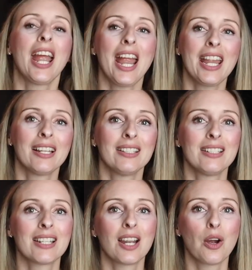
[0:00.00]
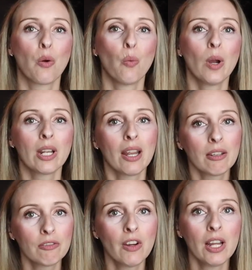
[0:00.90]
and what I
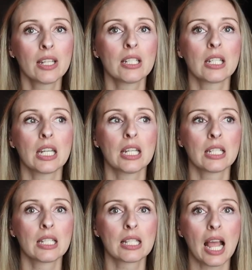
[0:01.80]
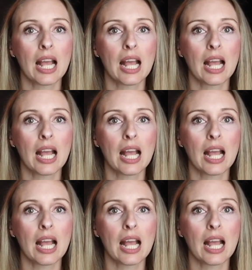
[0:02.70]
find is